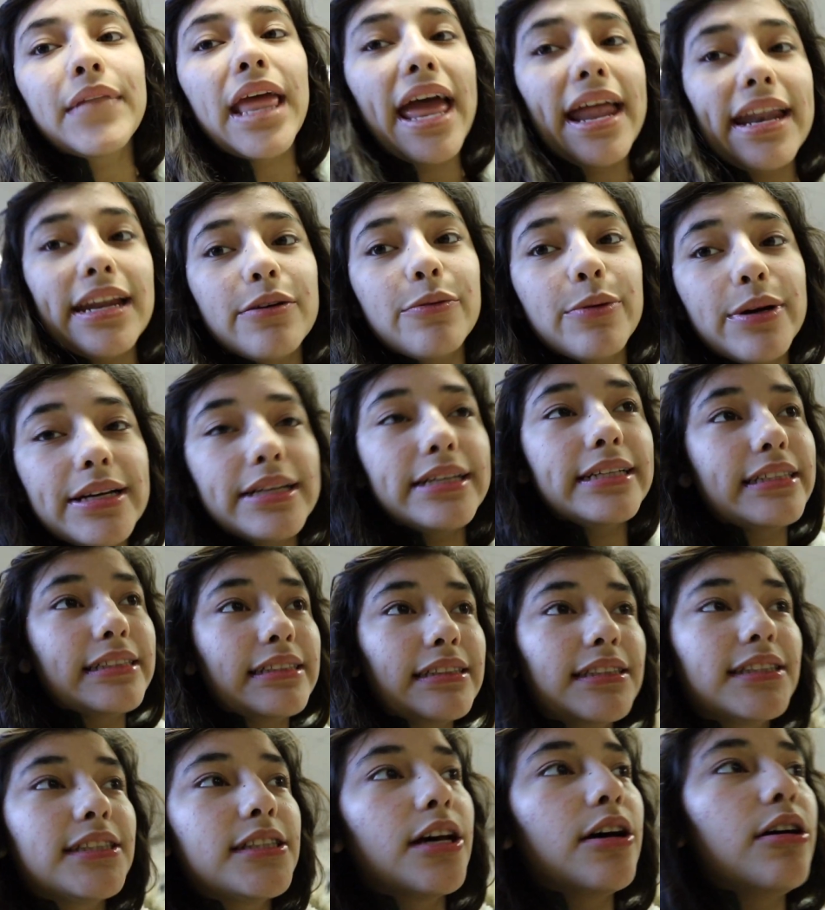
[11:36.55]
Anyway,
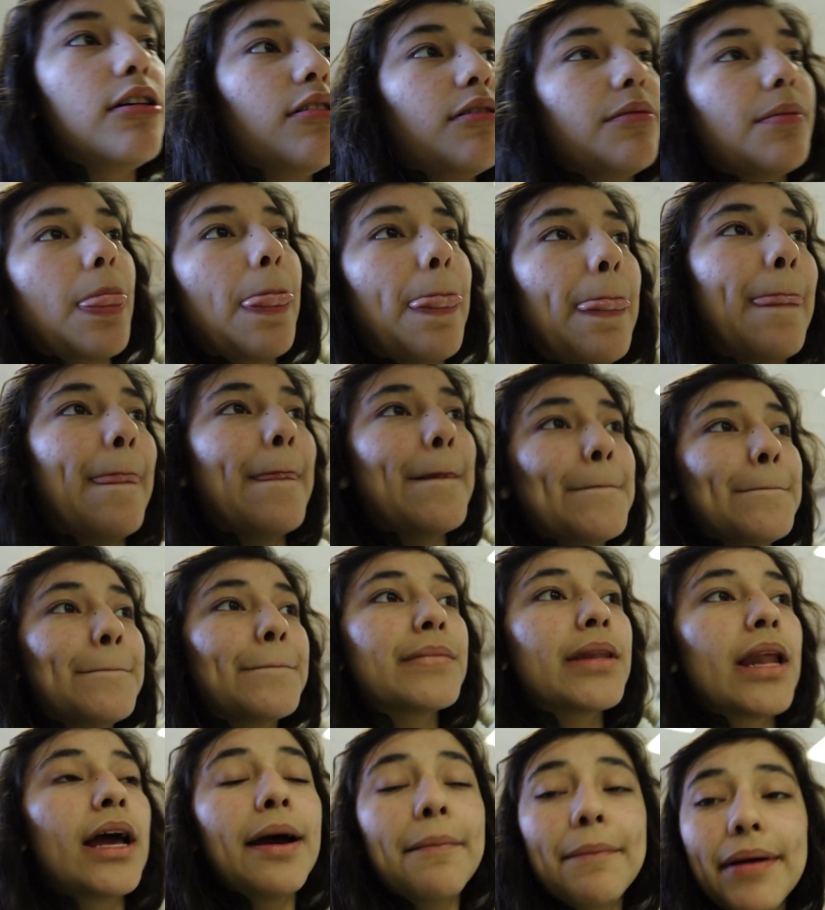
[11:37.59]
so
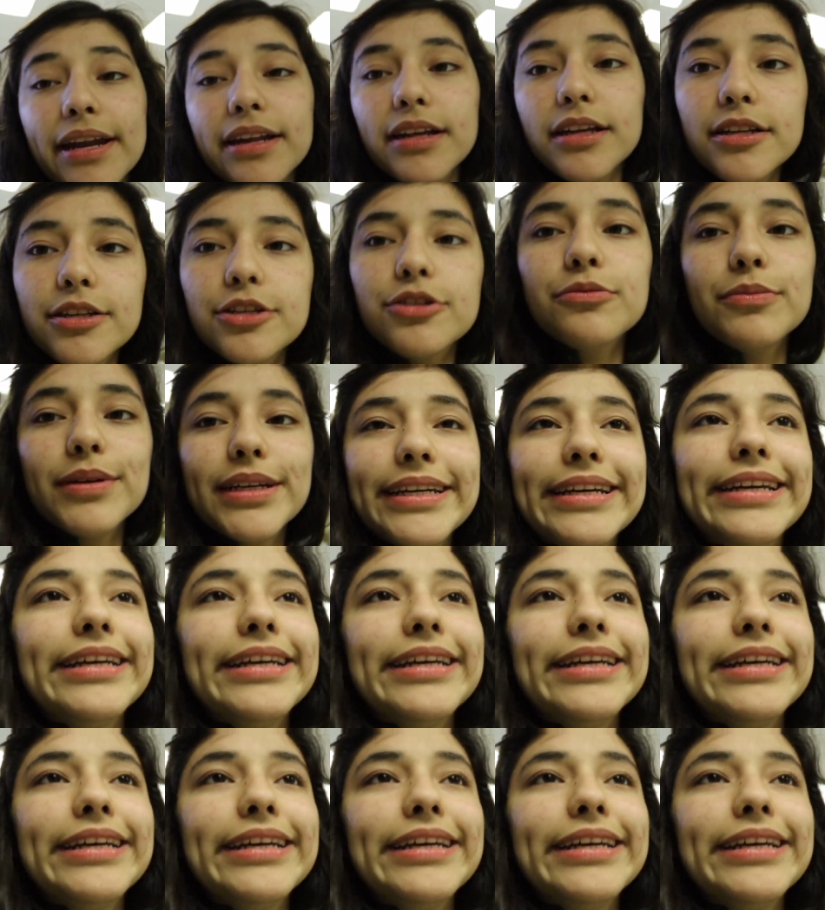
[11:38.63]
headed to my